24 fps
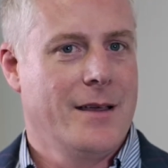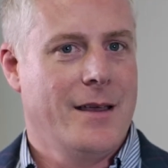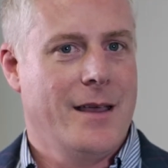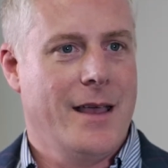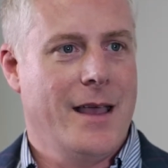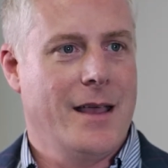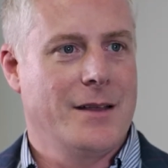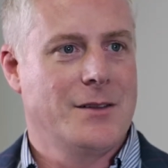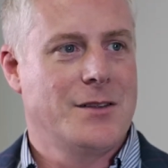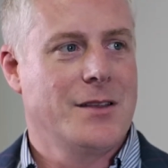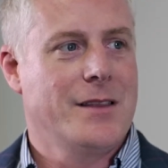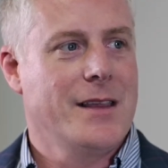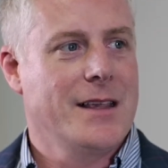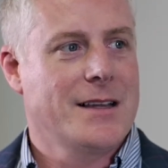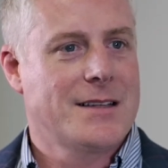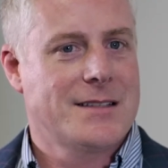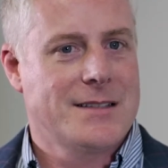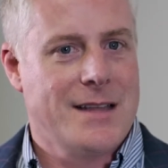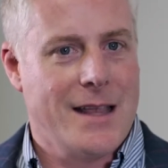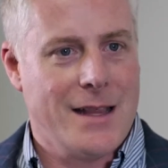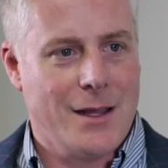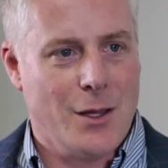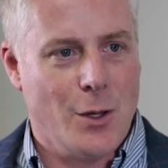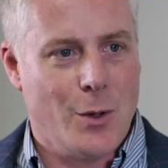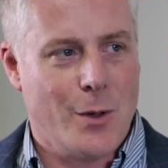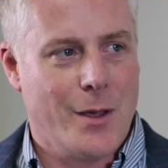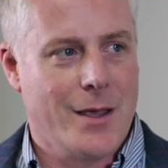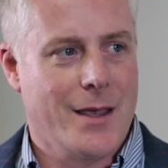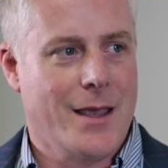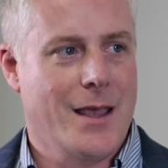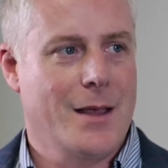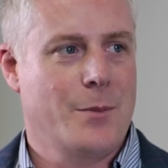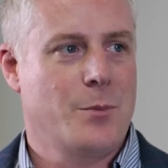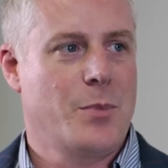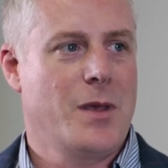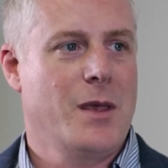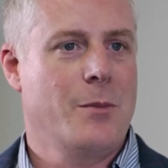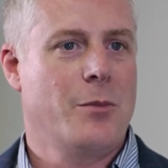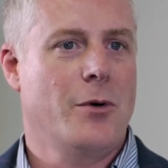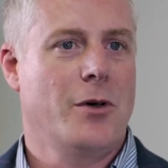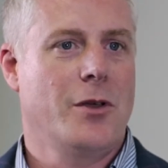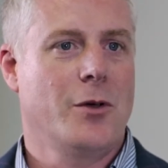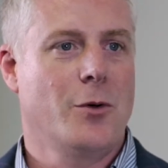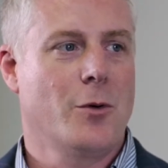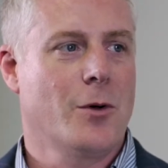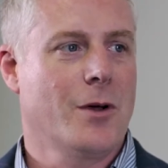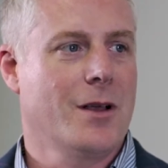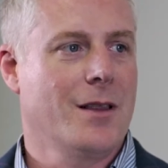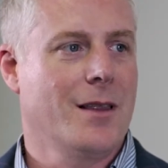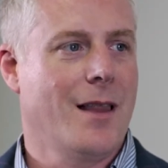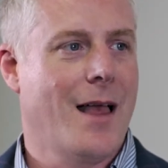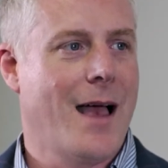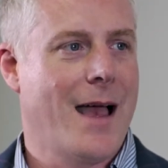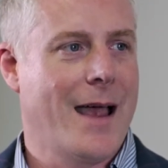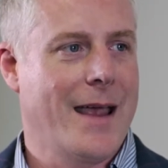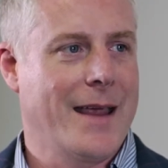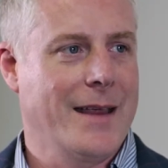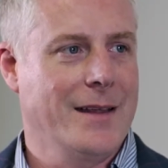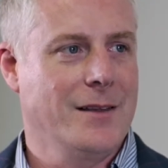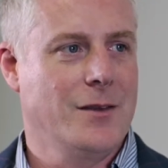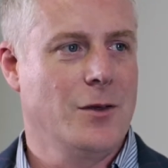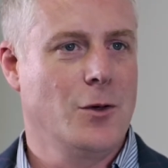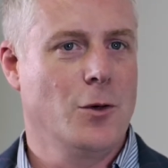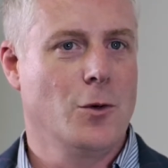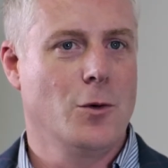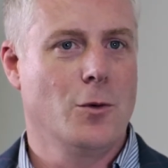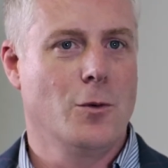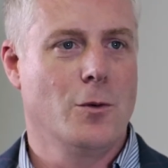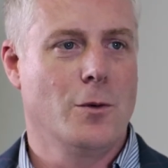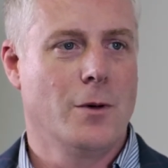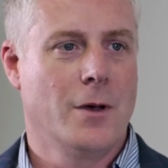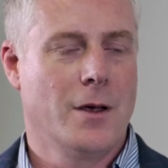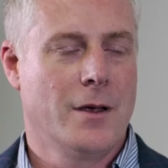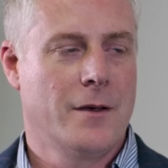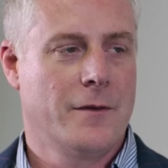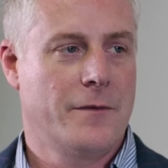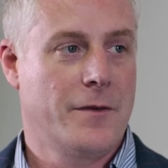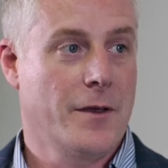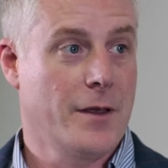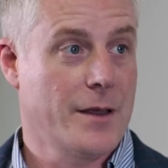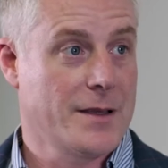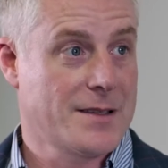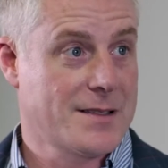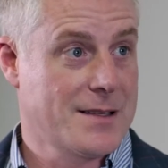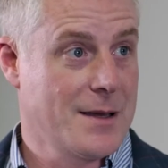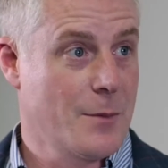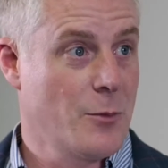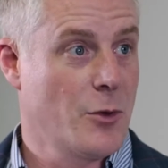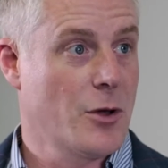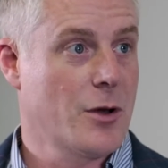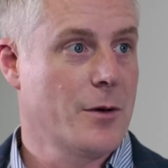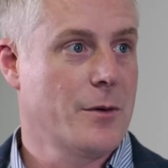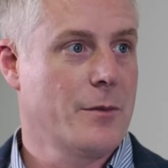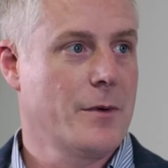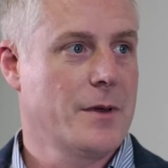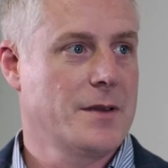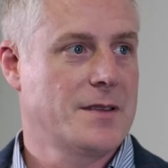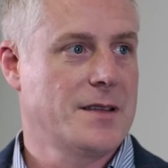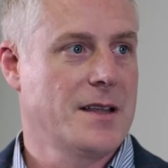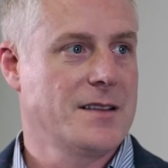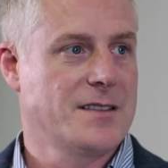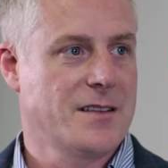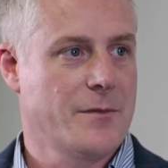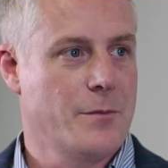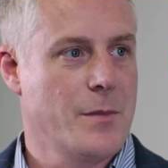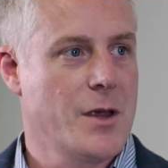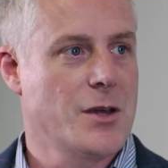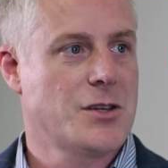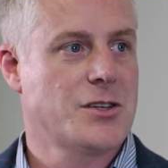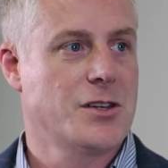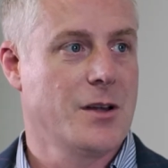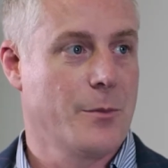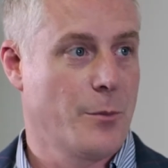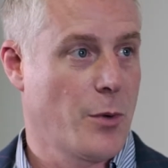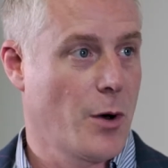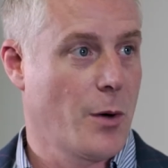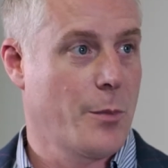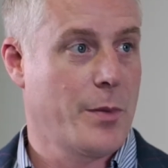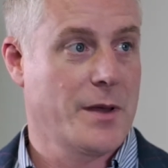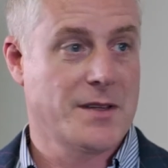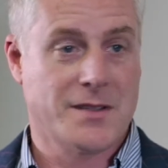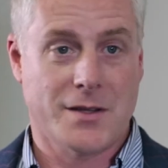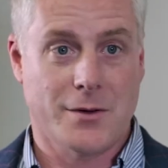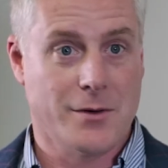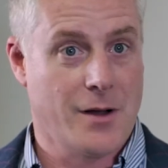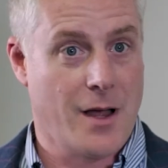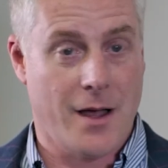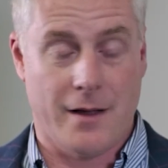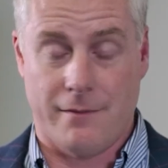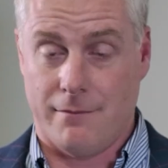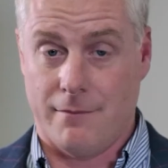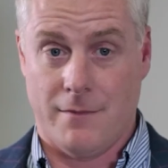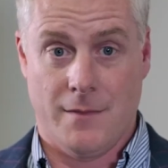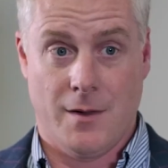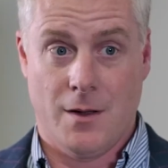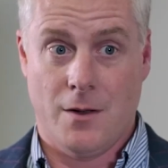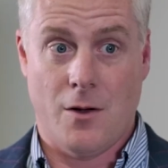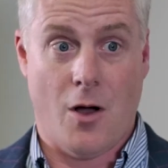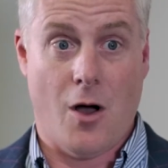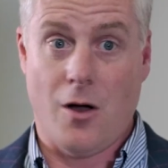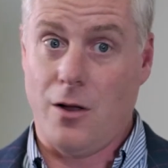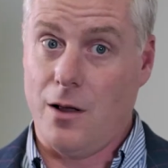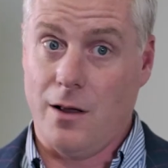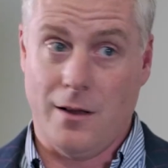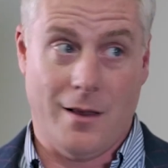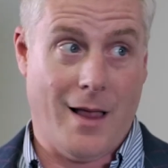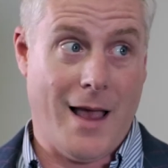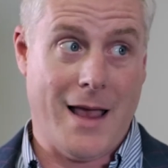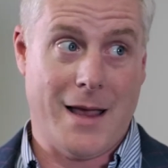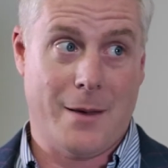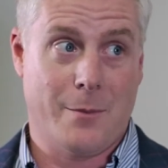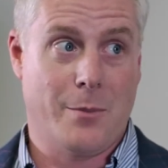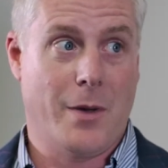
And to the extent you can get people who are aligned, who feel a similar sense of mission and purpose, they're not all alike